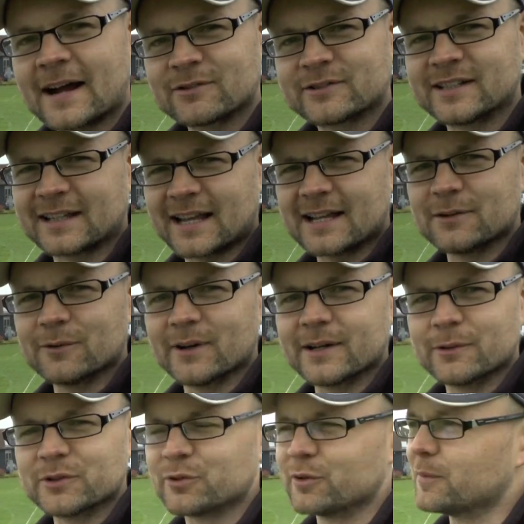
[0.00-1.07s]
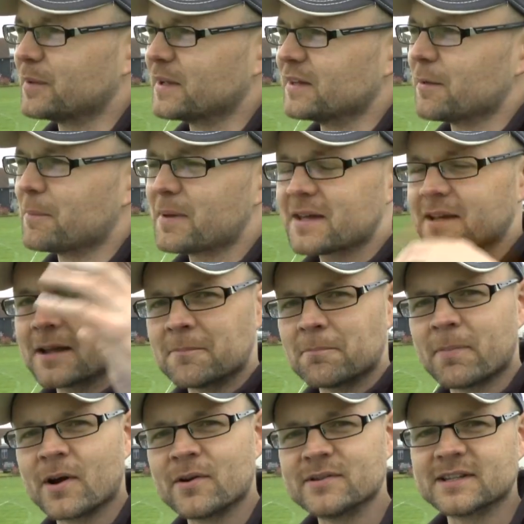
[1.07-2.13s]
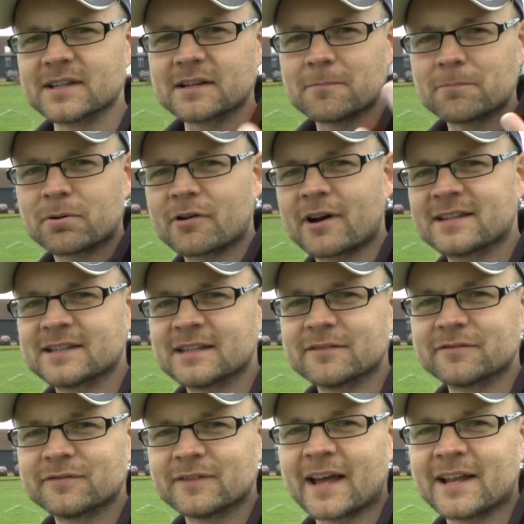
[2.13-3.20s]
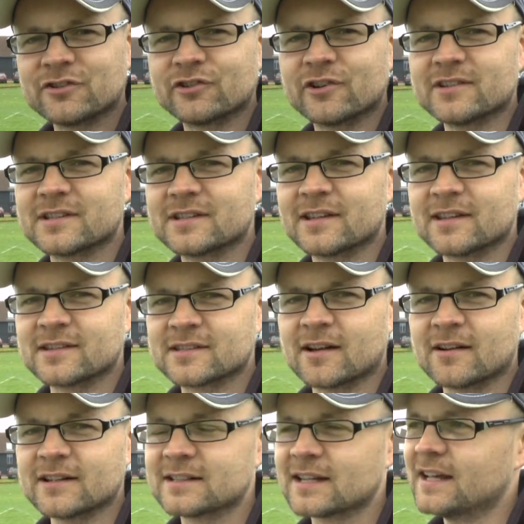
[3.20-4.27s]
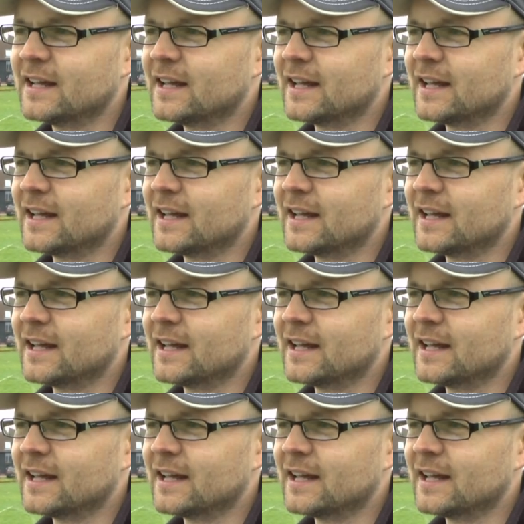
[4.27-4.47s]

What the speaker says: outer gateway, which would have been the big, imposing, impressive entrance to the site.